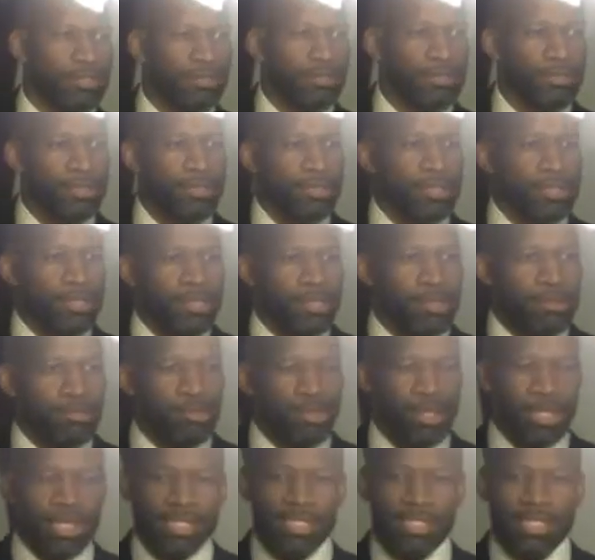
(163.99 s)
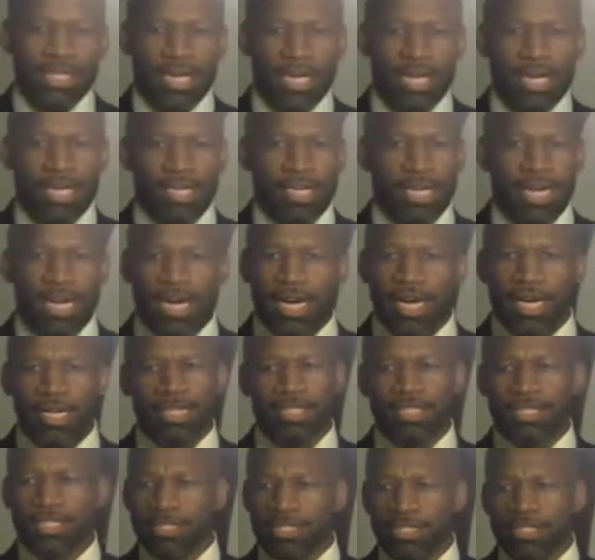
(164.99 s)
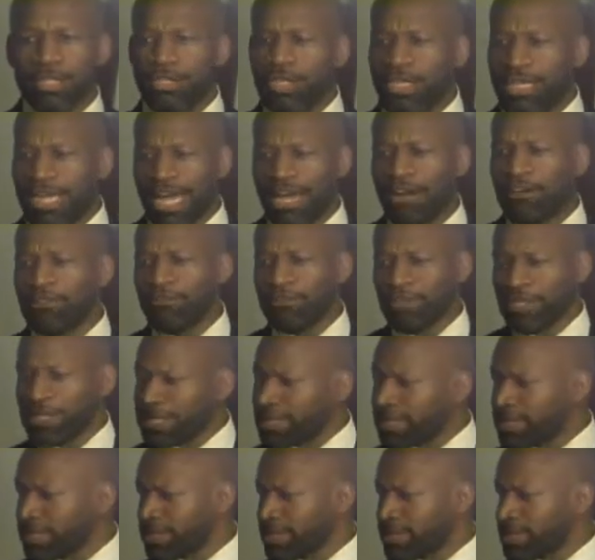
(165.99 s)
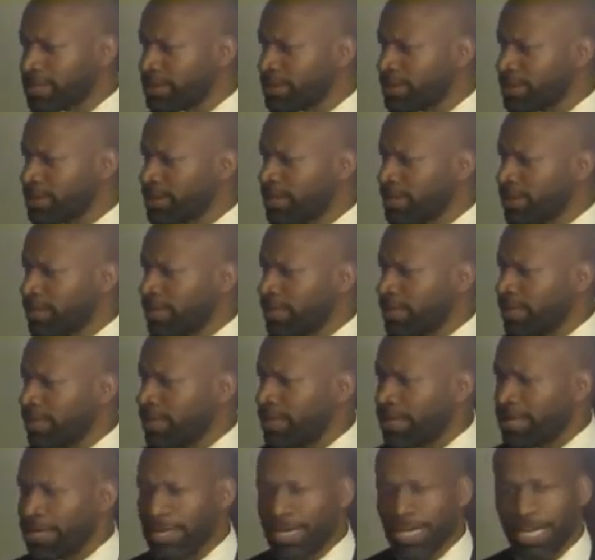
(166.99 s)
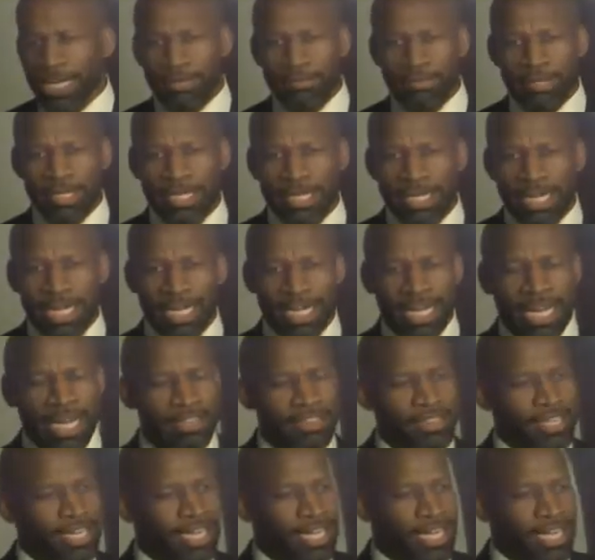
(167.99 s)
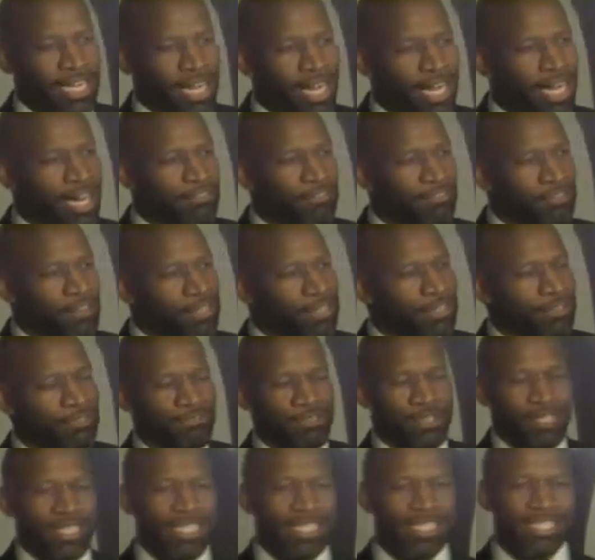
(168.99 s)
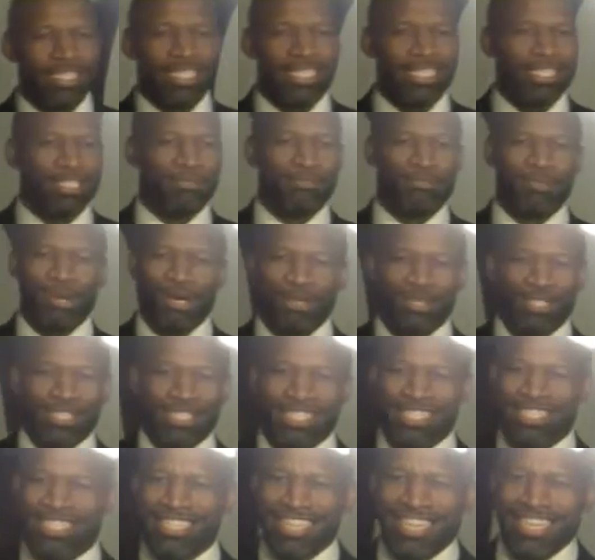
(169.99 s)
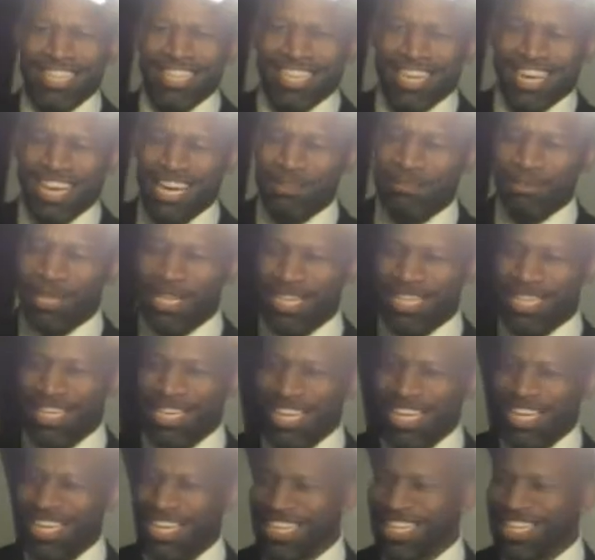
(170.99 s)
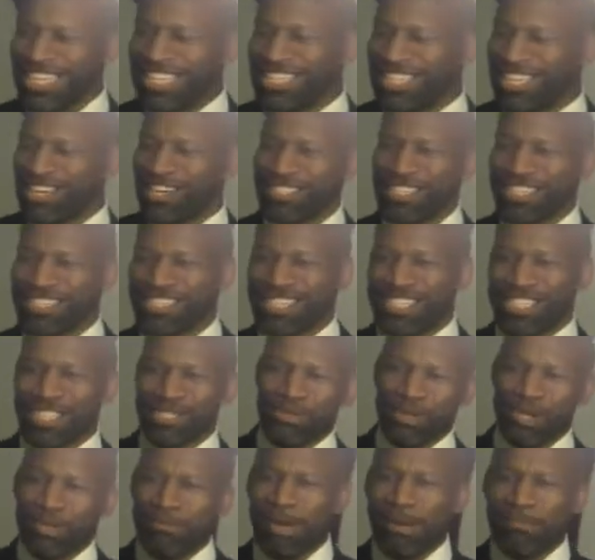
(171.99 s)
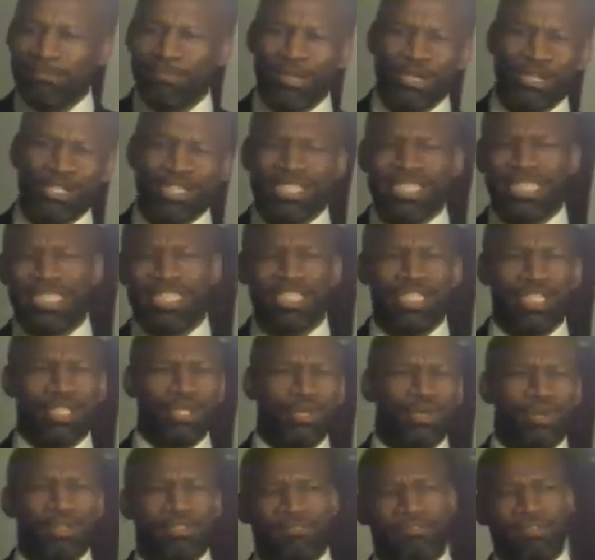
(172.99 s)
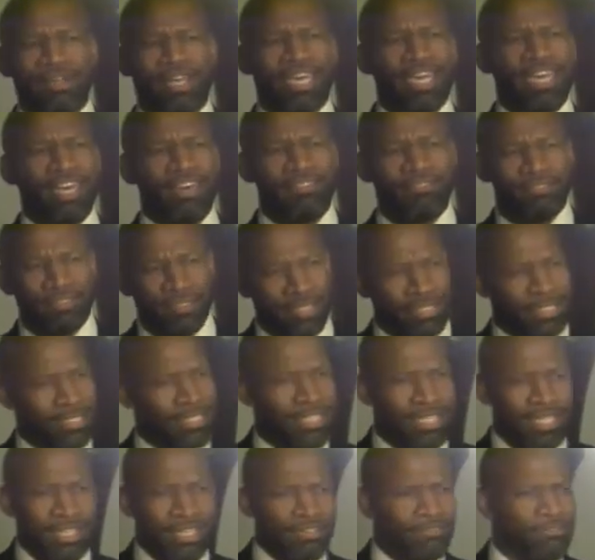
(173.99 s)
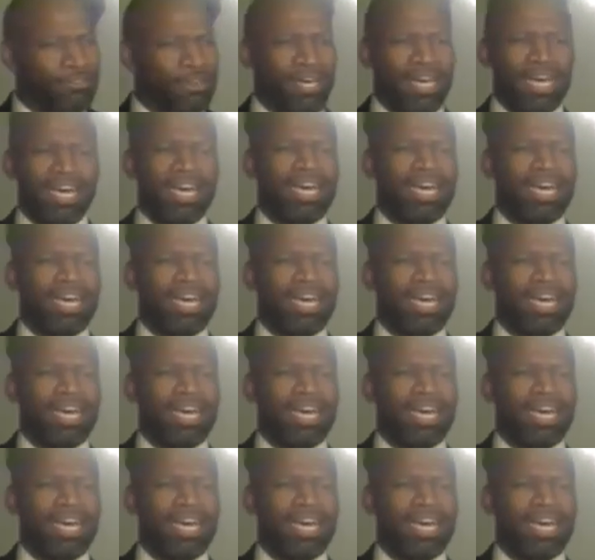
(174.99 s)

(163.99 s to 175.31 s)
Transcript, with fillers: Mm -hmm. Praise God. God looking out for us. Amen. And I thank God for his, his mercy. Amen. And he tells us in his word, my mercy endures forever. Forever.